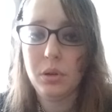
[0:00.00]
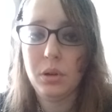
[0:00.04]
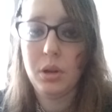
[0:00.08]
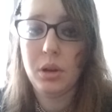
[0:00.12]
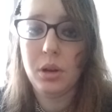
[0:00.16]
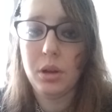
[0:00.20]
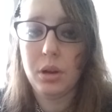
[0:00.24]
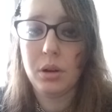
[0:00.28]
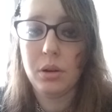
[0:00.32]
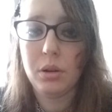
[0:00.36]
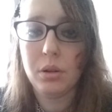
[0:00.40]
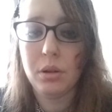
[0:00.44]

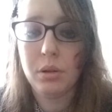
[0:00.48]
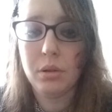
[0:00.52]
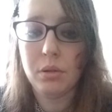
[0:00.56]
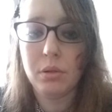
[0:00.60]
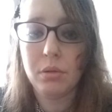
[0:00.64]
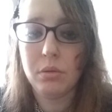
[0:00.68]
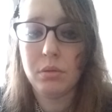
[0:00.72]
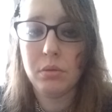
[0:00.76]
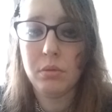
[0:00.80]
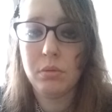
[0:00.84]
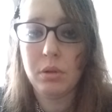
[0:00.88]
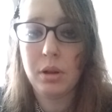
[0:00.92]
And
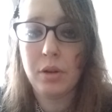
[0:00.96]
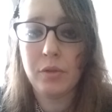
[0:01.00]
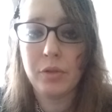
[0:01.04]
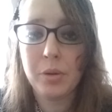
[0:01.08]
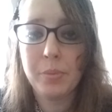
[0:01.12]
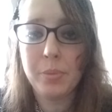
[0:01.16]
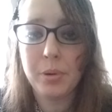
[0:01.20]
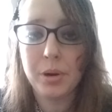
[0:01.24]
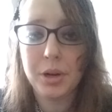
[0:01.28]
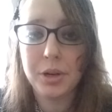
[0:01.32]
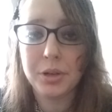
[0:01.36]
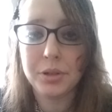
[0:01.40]

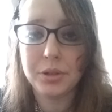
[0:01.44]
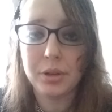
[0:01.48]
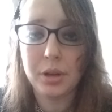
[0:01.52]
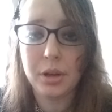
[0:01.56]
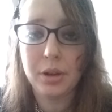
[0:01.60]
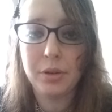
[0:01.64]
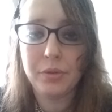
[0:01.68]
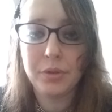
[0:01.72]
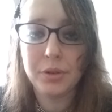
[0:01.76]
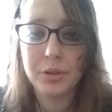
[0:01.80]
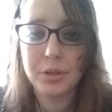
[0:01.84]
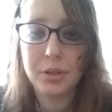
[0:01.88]
everybody's
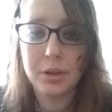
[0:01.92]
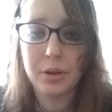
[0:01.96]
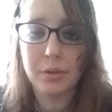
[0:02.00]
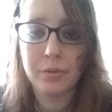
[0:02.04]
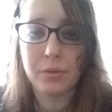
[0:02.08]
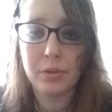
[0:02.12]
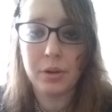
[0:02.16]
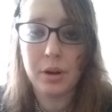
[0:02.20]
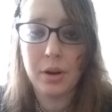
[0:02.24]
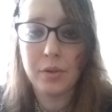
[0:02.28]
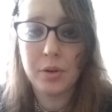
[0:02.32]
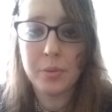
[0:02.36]
life is
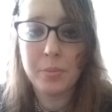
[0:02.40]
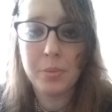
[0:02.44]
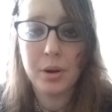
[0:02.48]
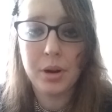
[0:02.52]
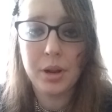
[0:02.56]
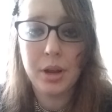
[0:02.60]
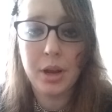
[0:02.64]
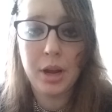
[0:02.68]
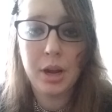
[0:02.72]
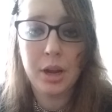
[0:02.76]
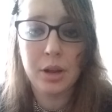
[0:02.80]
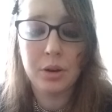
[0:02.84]
different,
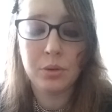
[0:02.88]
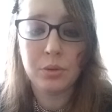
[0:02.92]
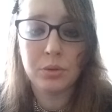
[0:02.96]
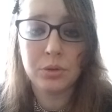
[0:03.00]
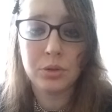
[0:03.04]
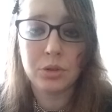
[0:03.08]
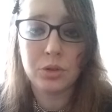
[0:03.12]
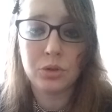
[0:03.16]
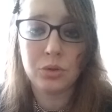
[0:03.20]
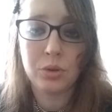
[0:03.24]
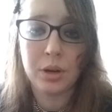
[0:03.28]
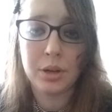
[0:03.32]
everybody handles
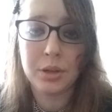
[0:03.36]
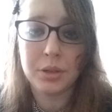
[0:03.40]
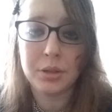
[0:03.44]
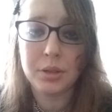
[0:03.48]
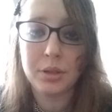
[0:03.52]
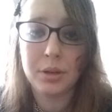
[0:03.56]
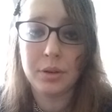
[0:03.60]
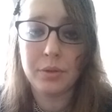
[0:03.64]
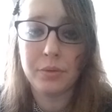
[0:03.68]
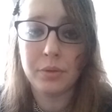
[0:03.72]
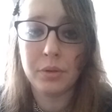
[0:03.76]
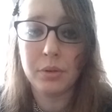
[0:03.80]
stress
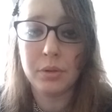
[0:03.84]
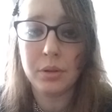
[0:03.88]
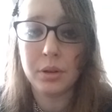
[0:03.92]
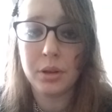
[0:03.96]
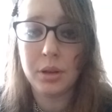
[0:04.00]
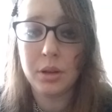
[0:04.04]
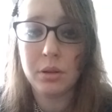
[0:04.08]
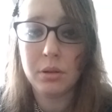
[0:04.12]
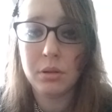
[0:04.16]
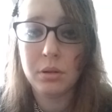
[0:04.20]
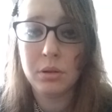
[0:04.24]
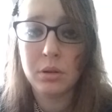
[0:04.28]

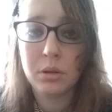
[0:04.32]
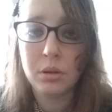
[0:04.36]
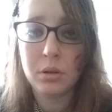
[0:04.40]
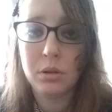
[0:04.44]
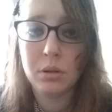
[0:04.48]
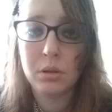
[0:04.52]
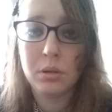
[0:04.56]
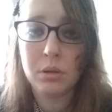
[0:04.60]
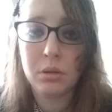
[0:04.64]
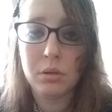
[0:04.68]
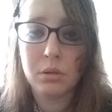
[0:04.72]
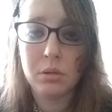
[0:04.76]
differently.
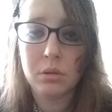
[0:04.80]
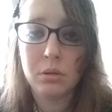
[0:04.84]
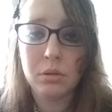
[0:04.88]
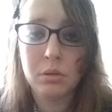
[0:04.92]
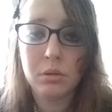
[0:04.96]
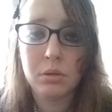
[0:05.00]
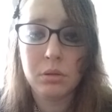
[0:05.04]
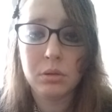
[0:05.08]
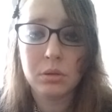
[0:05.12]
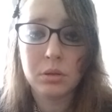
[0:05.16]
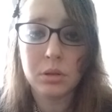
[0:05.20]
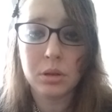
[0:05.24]

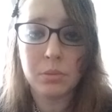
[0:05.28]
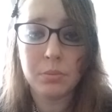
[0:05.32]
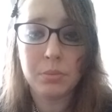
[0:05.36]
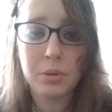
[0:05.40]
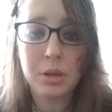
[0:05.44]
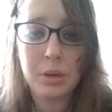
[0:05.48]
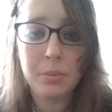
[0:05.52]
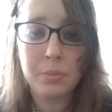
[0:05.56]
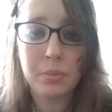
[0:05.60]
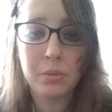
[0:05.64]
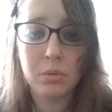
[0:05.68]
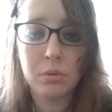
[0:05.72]
Some
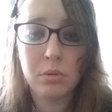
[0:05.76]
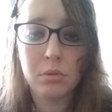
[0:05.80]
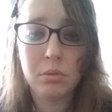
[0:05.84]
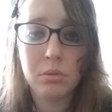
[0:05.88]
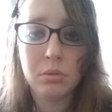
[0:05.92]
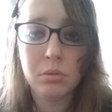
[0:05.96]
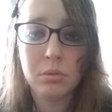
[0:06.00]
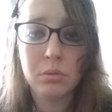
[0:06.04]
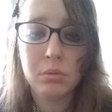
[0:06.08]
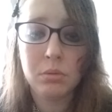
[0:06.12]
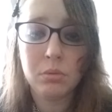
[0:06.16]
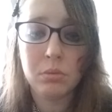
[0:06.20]
people
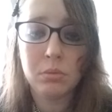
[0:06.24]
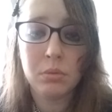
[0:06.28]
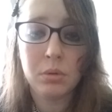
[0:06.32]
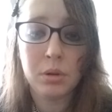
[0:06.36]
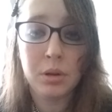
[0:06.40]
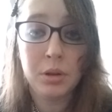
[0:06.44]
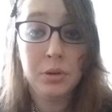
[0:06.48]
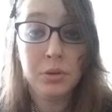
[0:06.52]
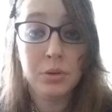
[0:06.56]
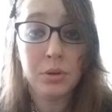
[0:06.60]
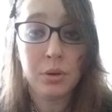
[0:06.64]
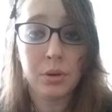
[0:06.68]

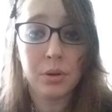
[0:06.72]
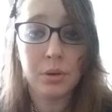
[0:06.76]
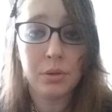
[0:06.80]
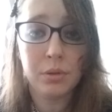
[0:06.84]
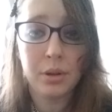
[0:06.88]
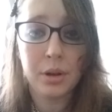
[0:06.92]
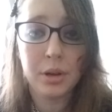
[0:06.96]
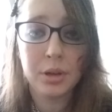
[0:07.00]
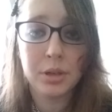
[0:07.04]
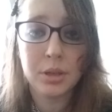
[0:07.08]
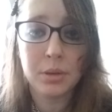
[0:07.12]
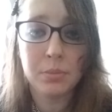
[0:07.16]

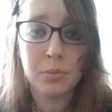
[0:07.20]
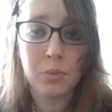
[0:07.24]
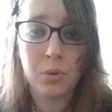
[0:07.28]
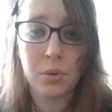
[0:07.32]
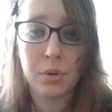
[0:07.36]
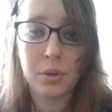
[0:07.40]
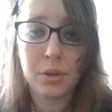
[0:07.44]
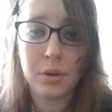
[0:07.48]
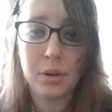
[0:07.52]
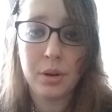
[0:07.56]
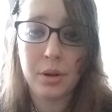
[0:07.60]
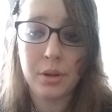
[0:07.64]
internalize it more
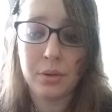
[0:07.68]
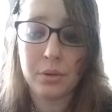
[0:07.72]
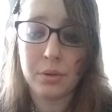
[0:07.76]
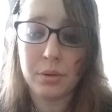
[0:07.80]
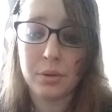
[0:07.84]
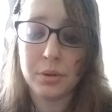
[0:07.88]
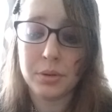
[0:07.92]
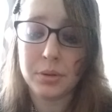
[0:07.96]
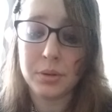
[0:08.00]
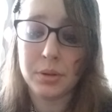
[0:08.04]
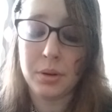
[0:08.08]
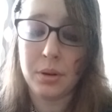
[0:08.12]
than
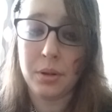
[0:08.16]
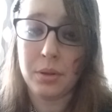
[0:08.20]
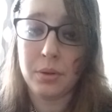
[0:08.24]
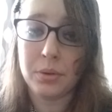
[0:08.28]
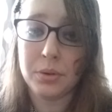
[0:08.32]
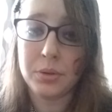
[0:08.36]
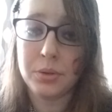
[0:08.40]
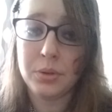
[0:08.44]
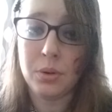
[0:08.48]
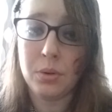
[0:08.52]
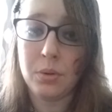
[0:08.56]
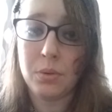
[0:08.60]
others, and
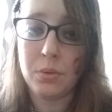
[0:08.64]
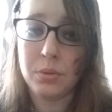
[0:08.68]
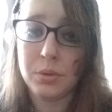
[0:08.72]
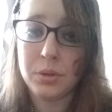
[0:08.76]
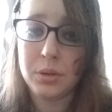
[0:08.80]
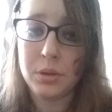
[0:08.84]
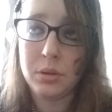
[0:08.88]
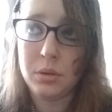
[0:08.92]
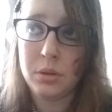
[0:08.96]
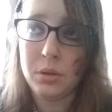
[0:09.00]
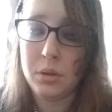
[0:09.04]
others don't.